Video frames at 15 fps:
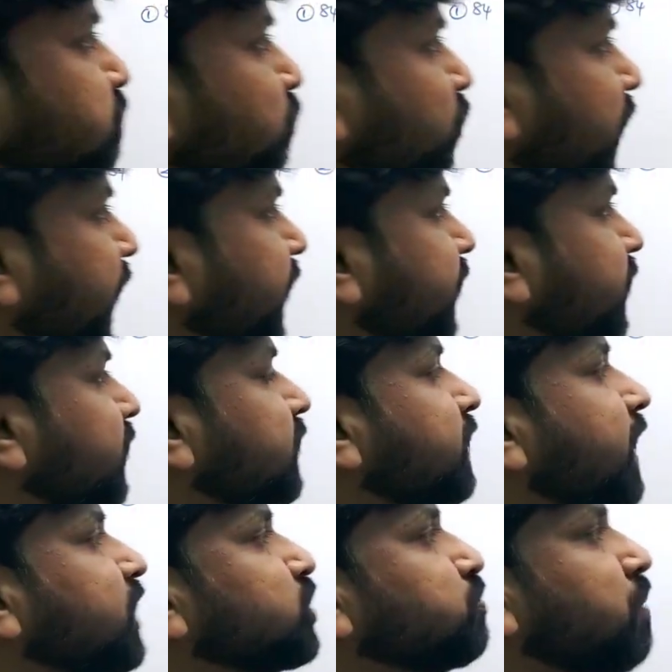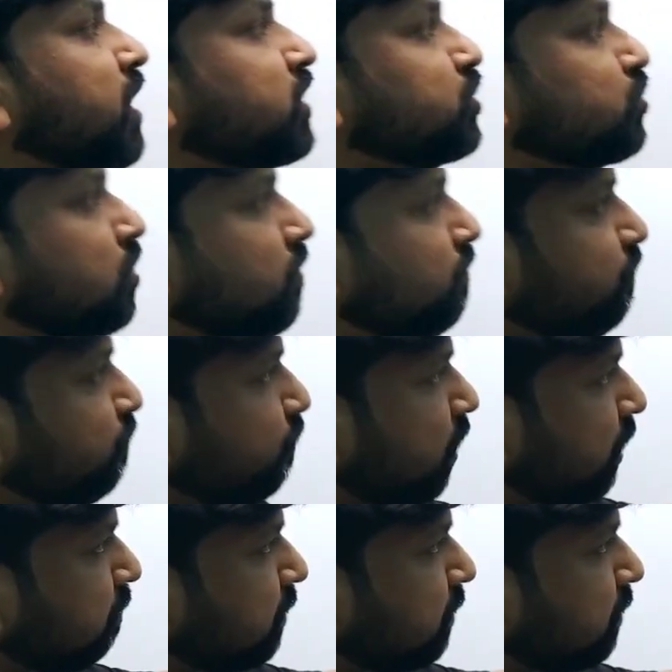power 18 in the expansion of 1